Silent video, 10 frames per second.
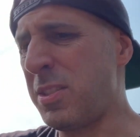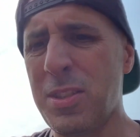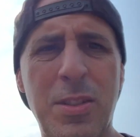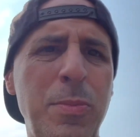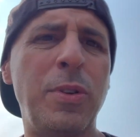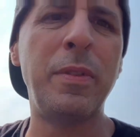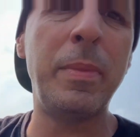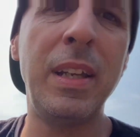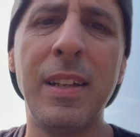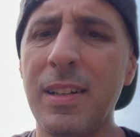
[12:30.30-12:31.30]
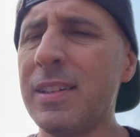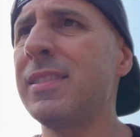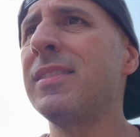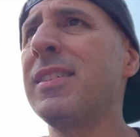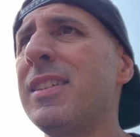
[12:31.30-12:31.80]
It's moving me at a
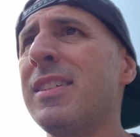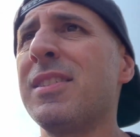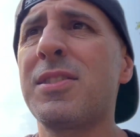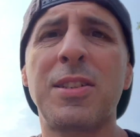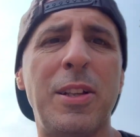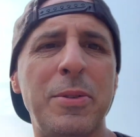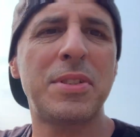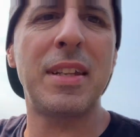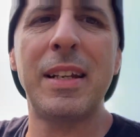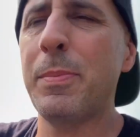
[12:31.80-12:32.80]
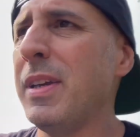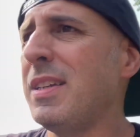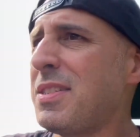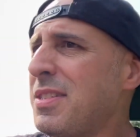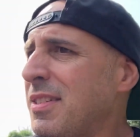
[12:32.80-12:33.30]
slow and steady pace.